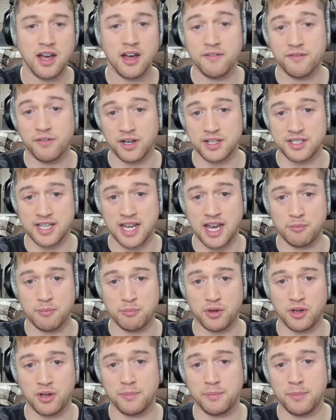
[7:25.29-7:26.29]
For
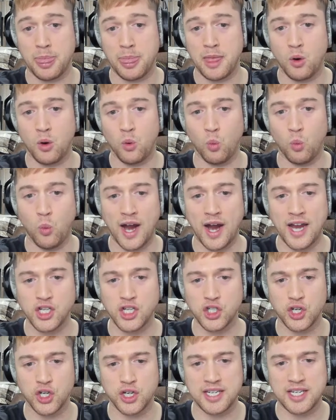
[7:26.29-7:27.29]
example, White
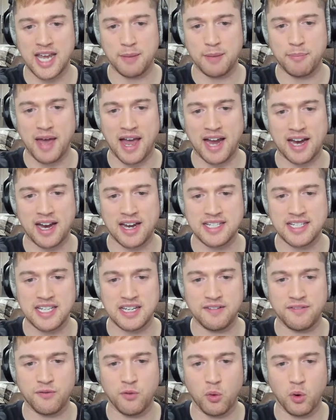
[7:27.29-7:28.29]
should take back on
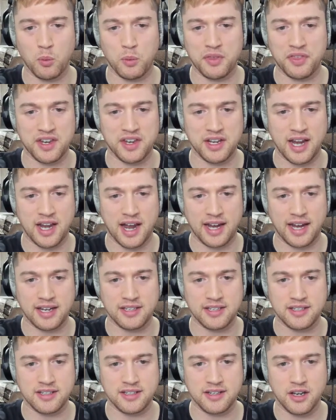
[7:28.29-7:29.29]
d4 with the
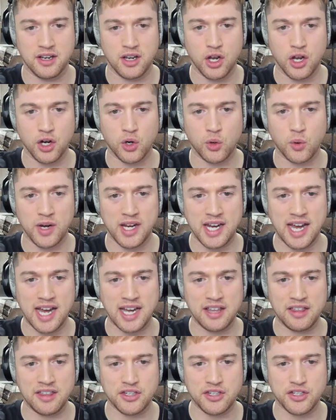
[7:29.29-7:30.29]
knight,
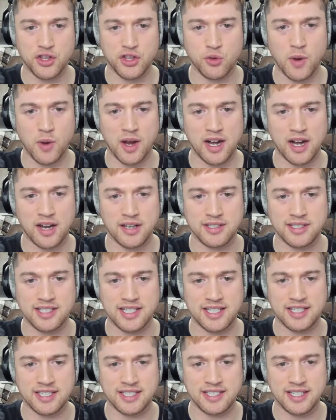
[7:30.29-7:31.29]
creating this threat on
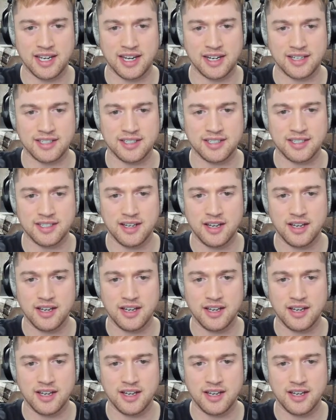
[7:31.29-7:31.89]
c6,